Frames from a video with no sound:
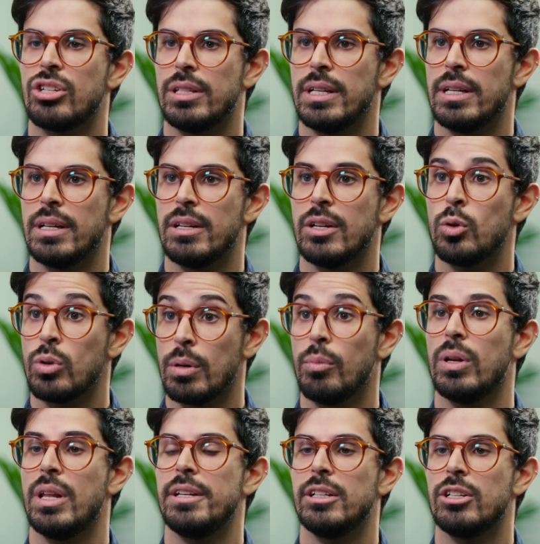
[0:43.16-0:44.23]
the
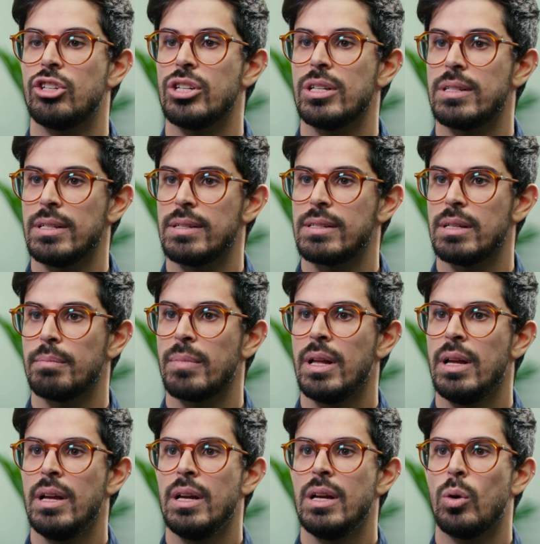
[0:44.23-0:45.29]
renewable energy system.
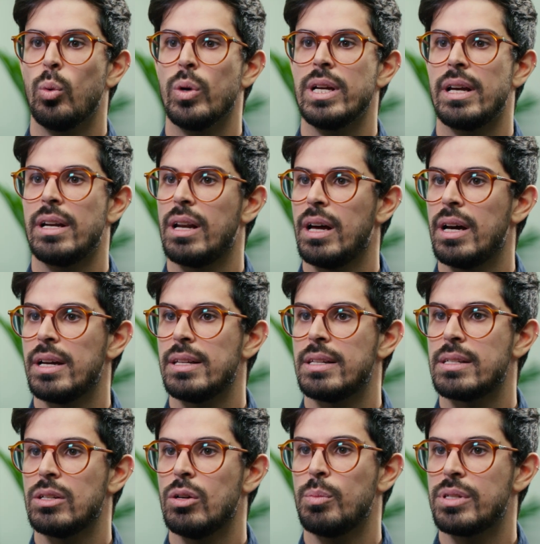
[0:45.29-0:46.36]
We
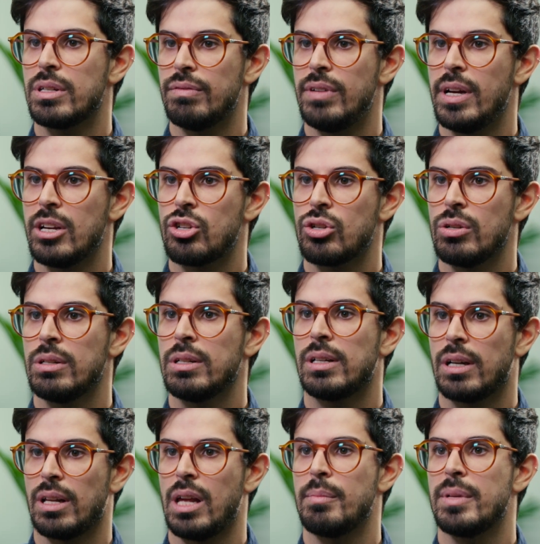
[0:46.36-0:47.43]
analyze observation,
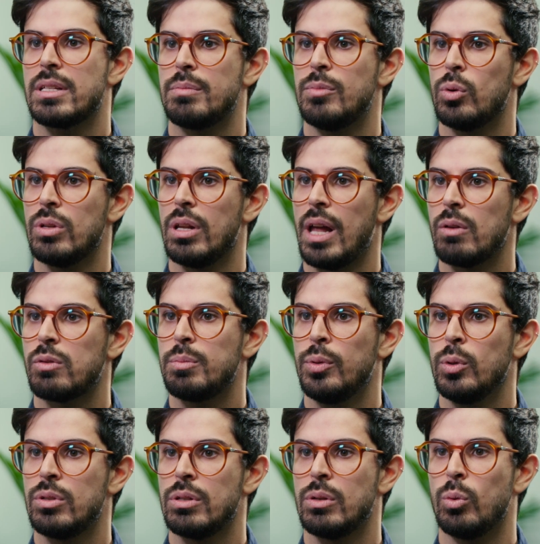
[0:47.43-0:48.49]
climate model
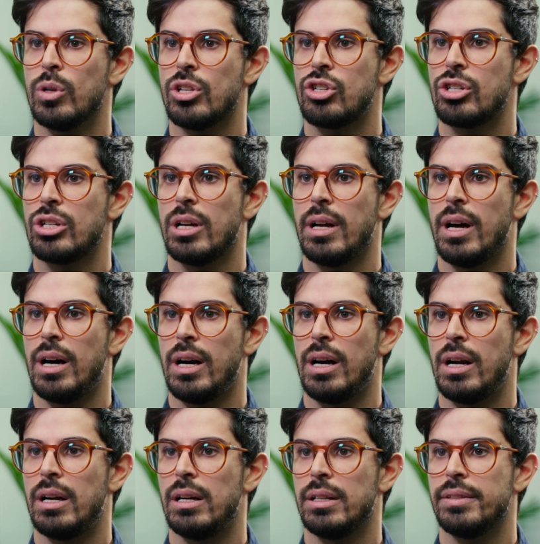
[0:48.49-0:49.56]
output, which
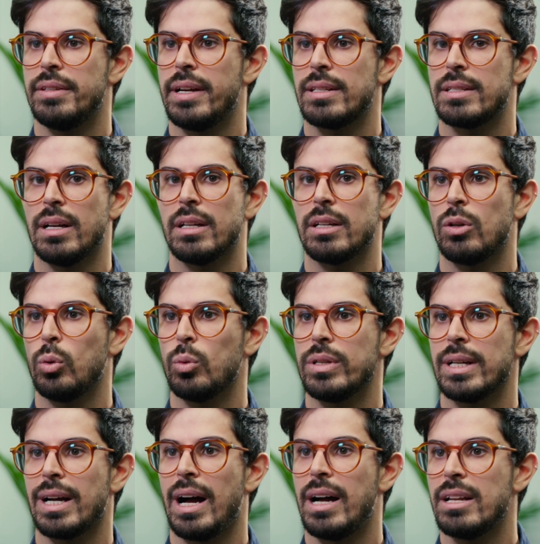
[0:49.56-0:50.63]
are data
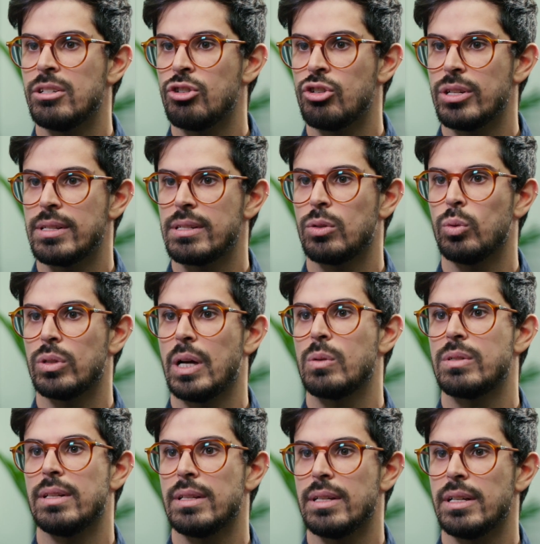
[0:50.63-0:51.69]
including hundreds to
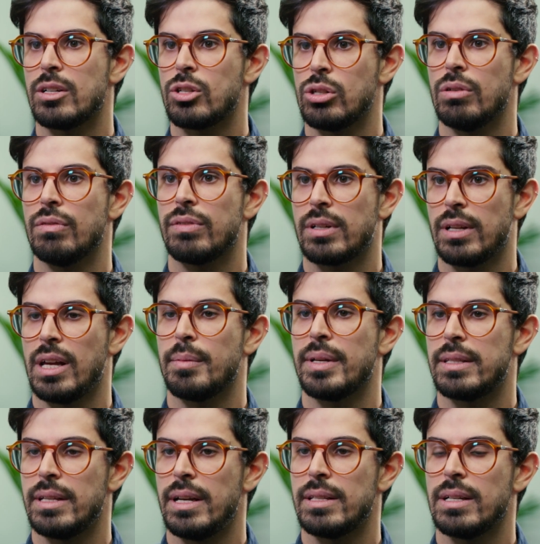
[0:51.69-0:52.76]
thousands years of
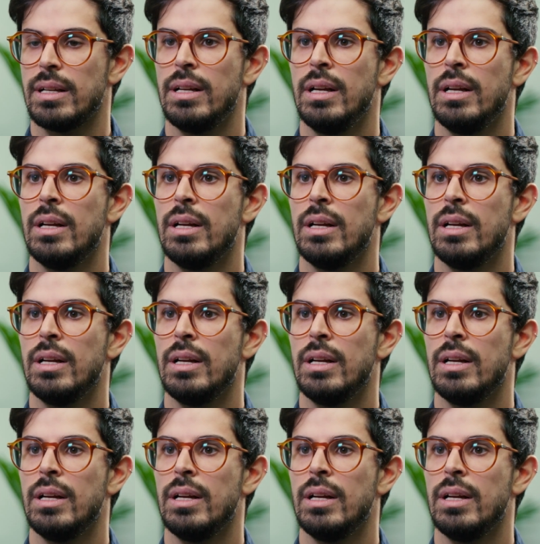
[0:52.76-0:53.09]
climate data,